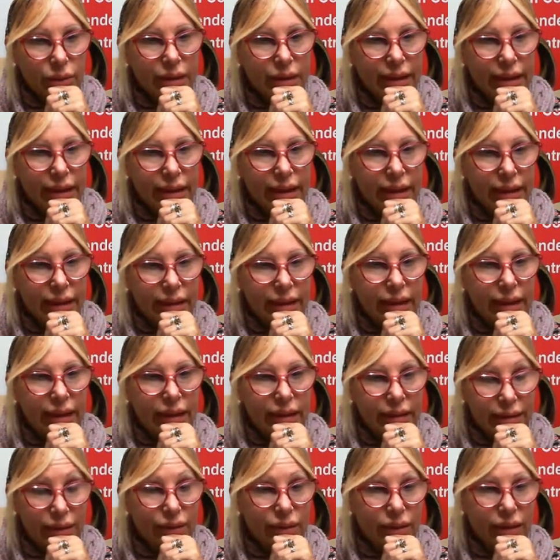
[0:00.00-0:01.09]
But yeah,
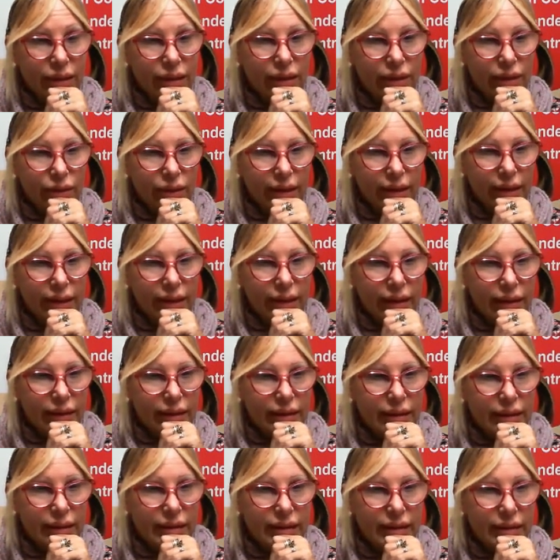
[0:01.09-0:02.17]
definitely the reading
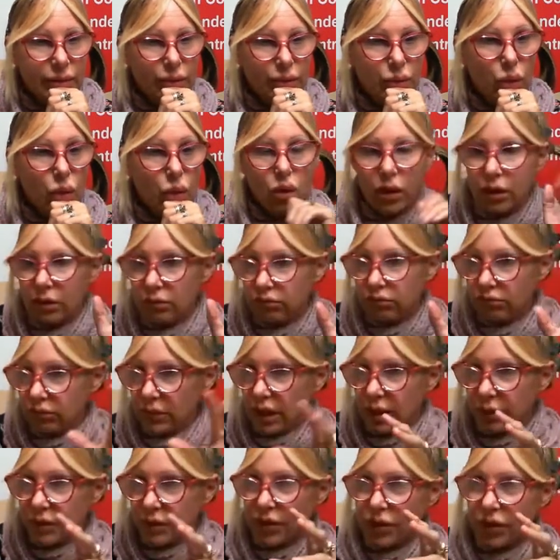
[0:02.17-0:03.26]
is more
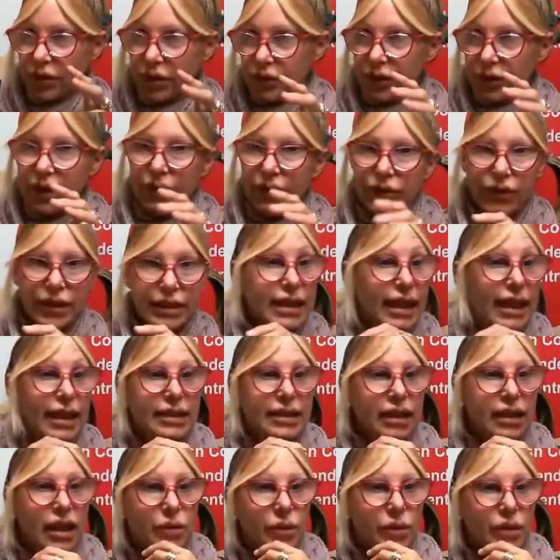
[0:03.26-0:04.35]
sort of everyday
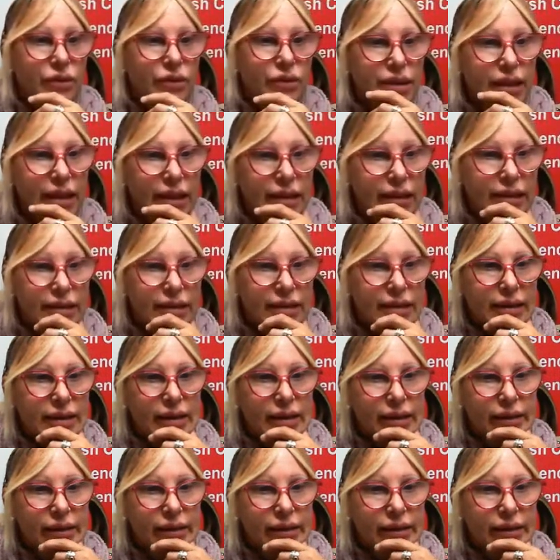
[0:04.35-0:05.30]
type of text.